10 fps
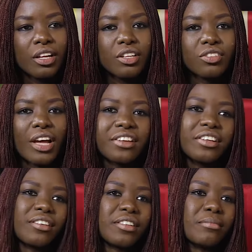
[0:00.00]
So I knew
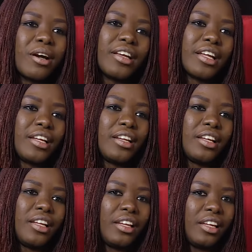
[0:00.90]
there was a market
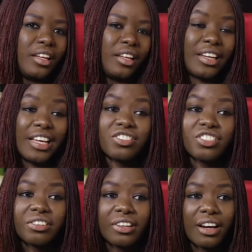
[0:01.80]
in
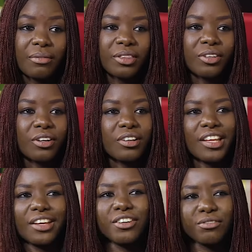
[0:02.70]
Nigeria, and we thought
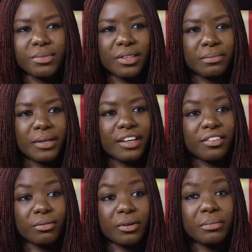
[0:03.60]
Lagos would be the
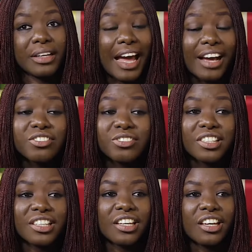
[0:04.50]
biggest one, but
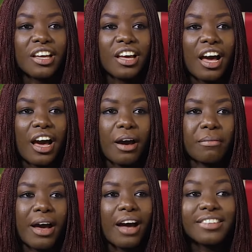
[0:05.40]
actually
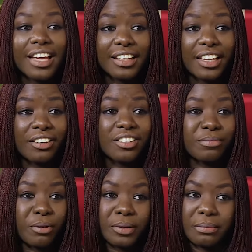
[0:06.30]
outside Lagos is
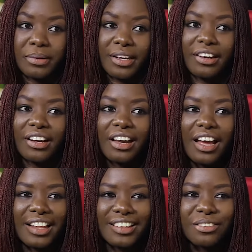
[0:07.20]
probably bigger
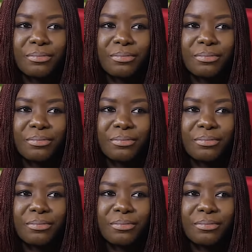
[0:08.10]
at this